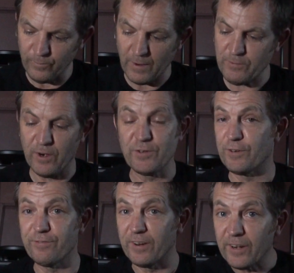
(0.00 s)
Wrapped Around
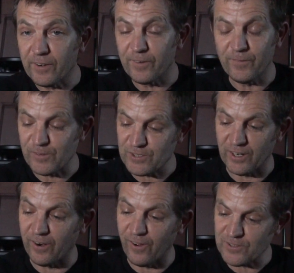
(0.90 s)
Your Finger, which
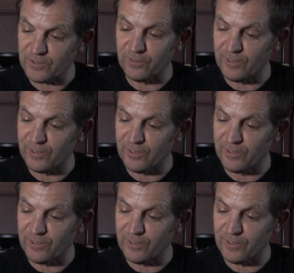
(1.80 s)
I also